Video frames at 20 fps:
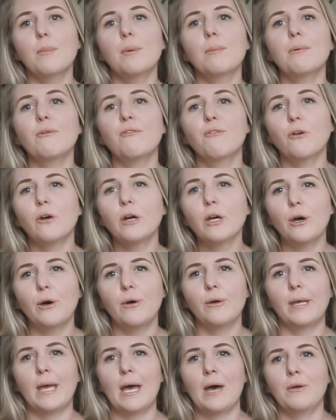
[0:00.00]
But before
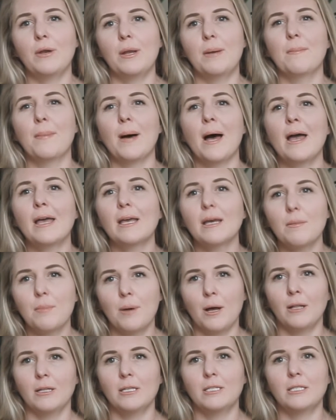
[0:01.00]
going out and buying a
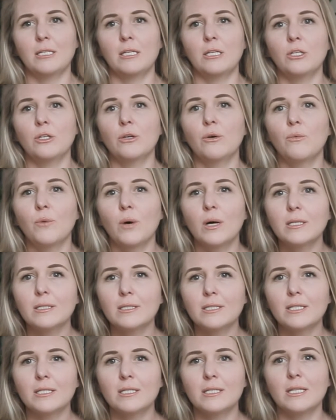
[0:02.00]
policy, you'll
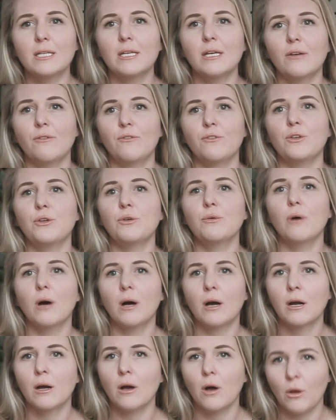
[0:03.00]
want to see if you
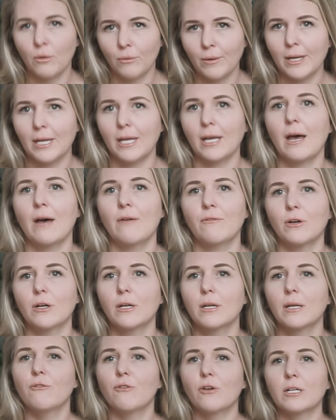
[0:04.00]
are already
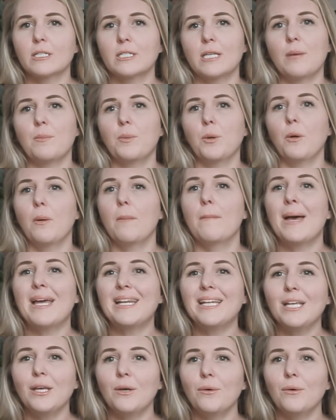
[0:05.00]
covered. For example, many